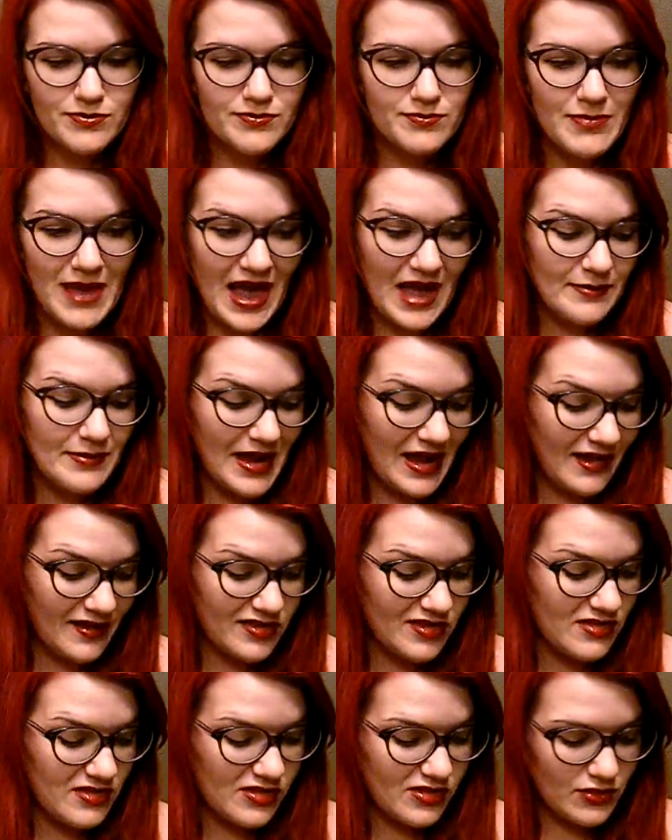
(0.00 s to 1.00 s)

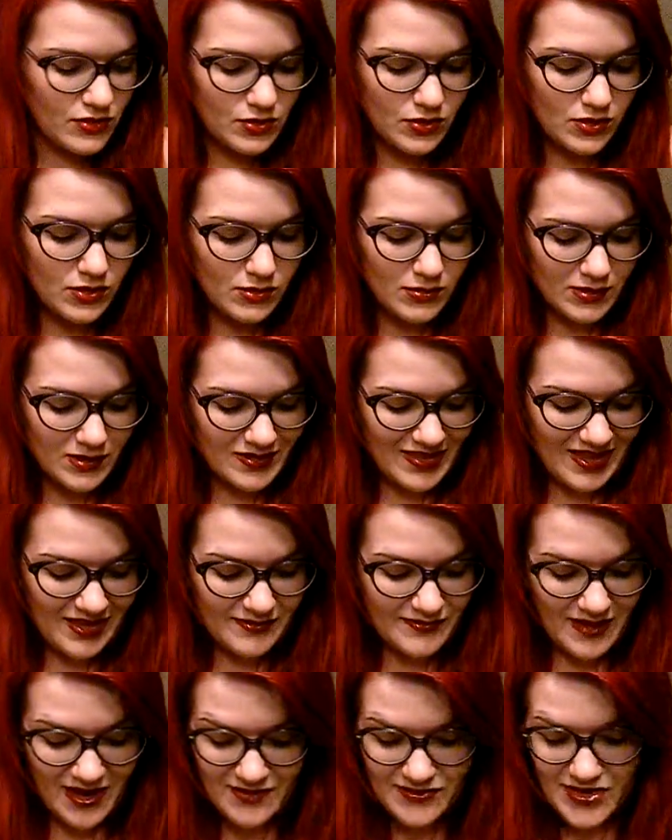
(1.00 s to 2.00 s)
backpacks in school were like
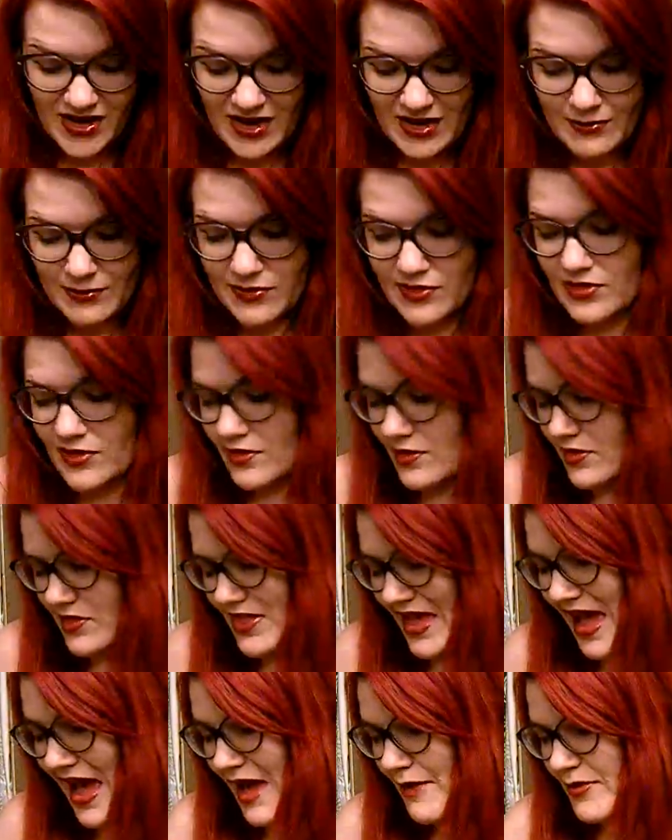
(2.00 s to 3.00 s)
5 times
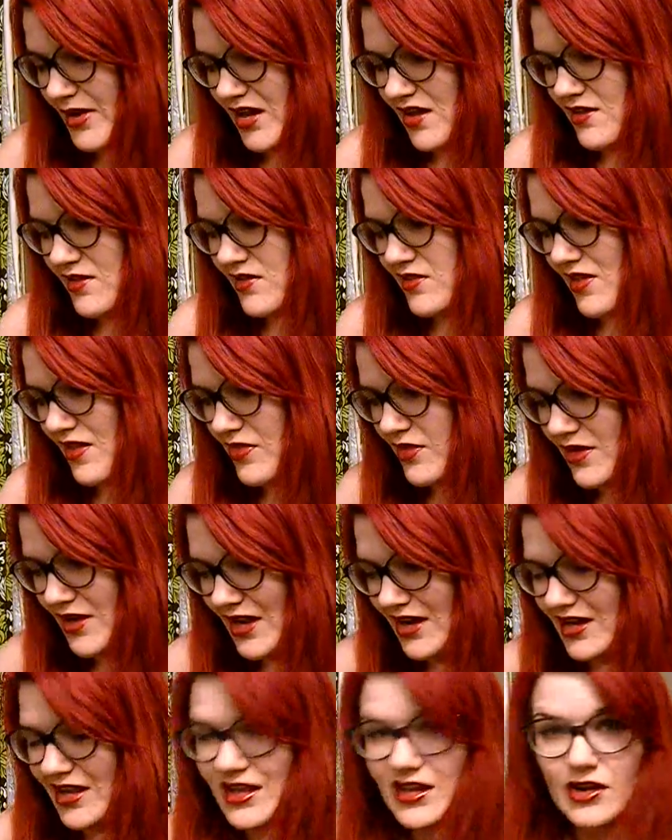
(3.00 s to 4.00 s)
that, because I thought
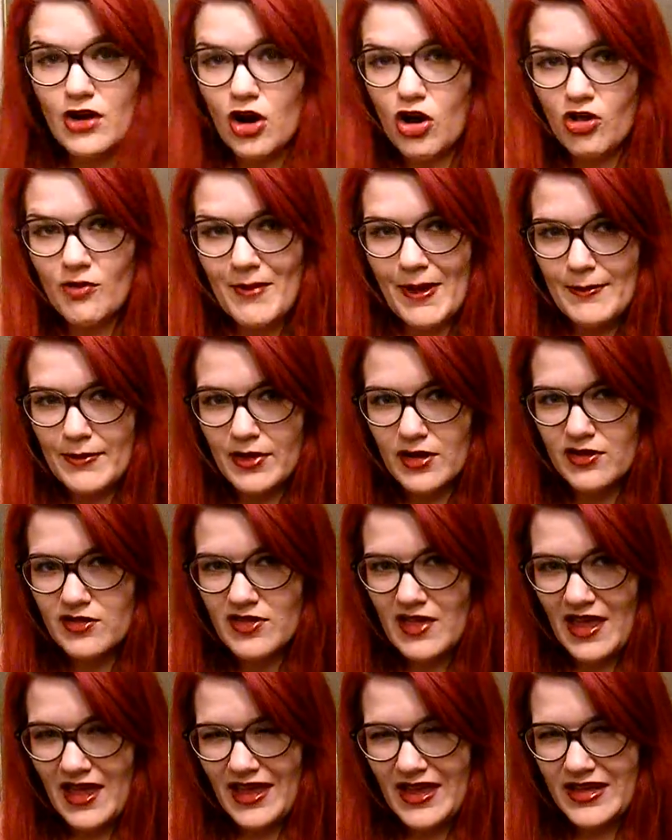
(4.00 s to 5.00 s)
I needed all of my
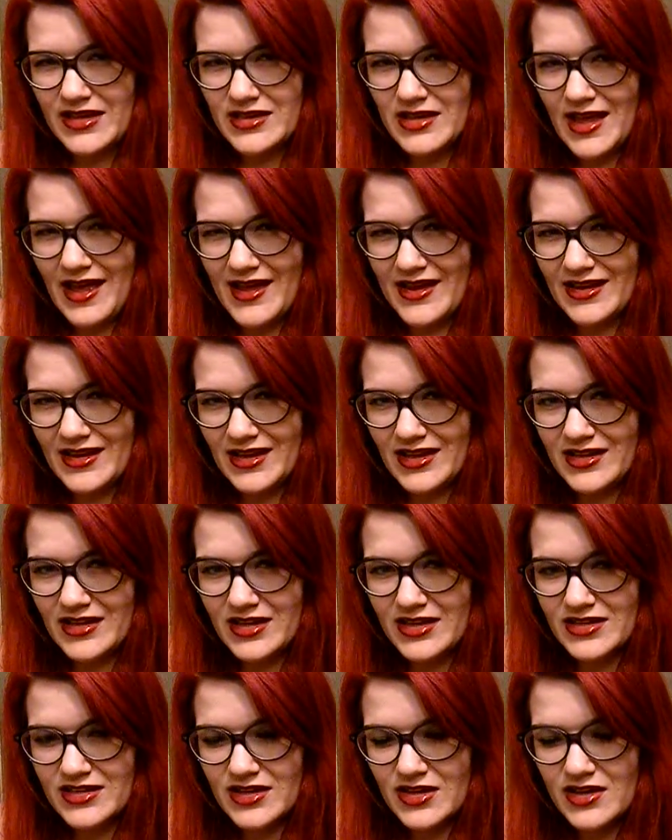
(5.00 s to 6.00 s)
books and I
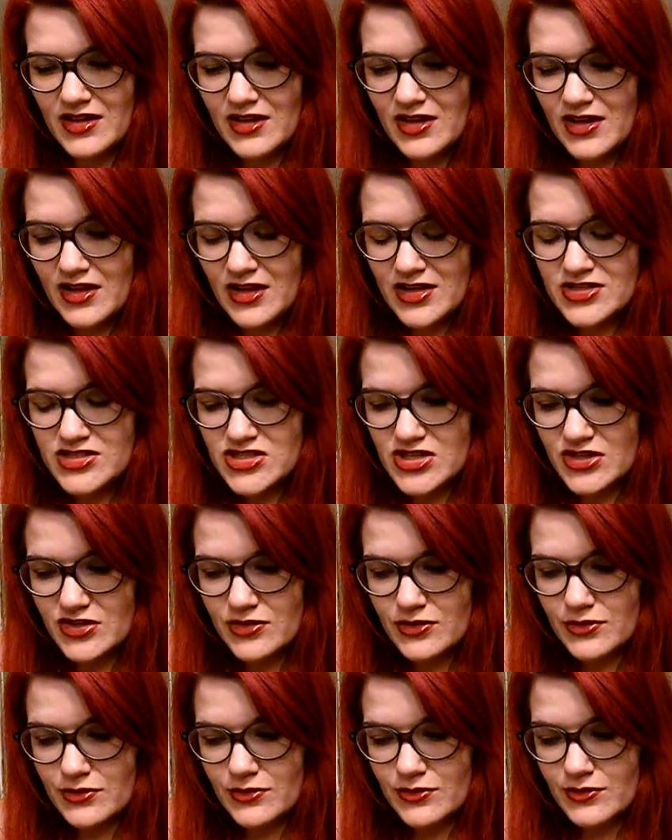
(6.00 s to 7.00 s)
needed
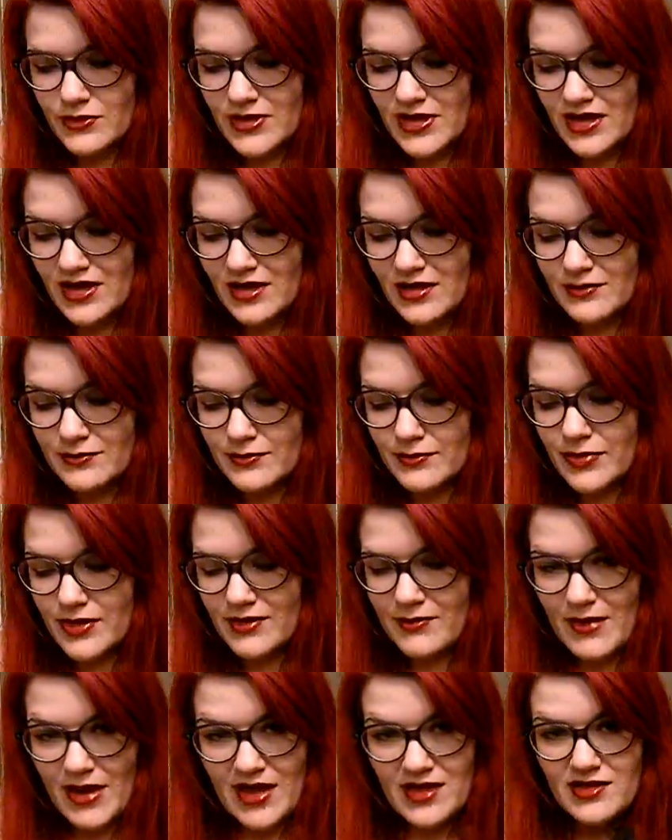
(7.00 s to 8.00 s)
to
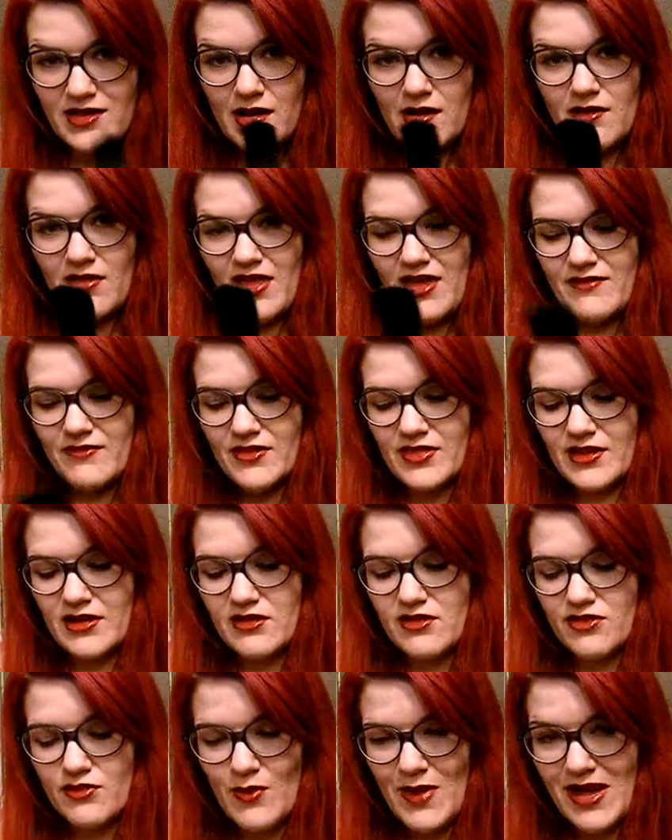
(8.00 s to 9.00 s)
put my entire life in there
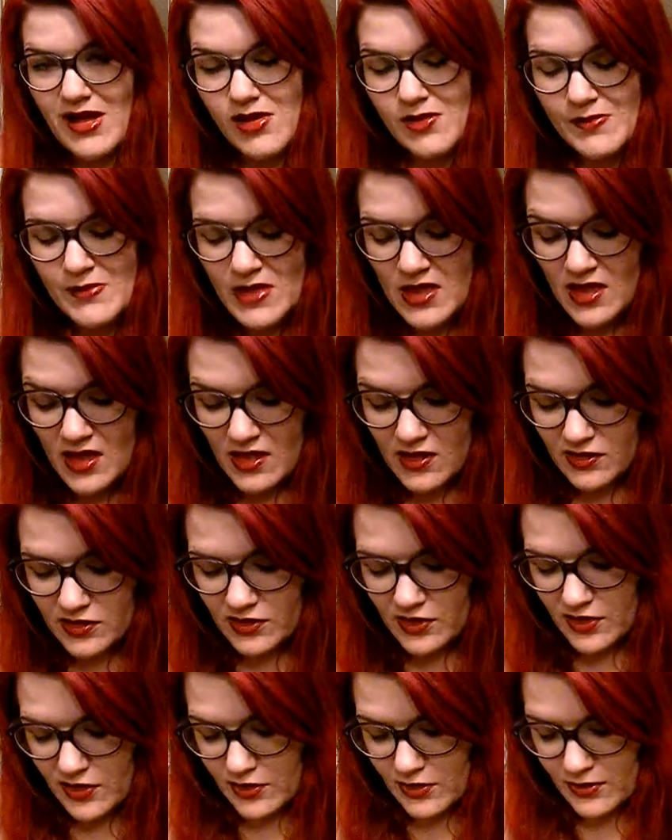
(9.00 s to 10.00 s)
as well.
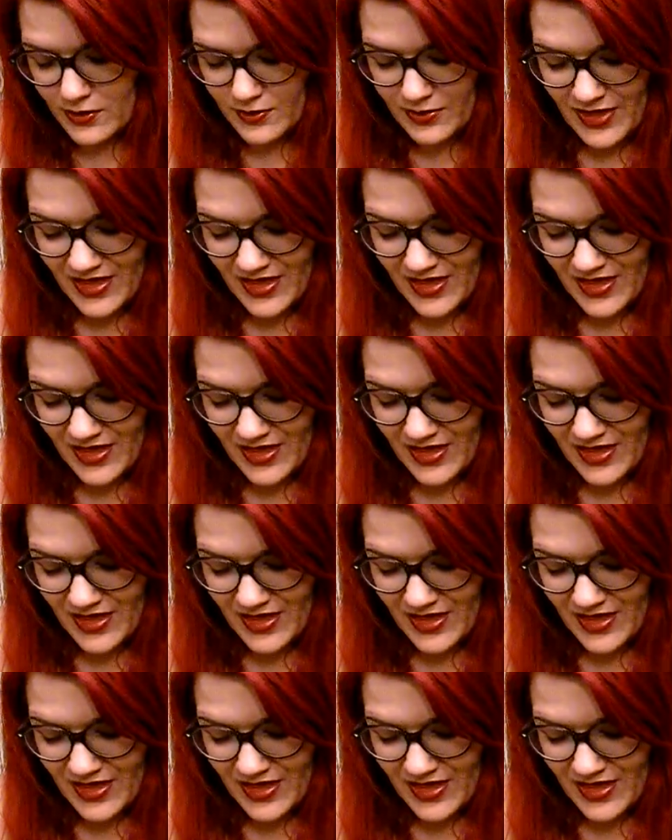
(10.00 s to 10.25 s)
So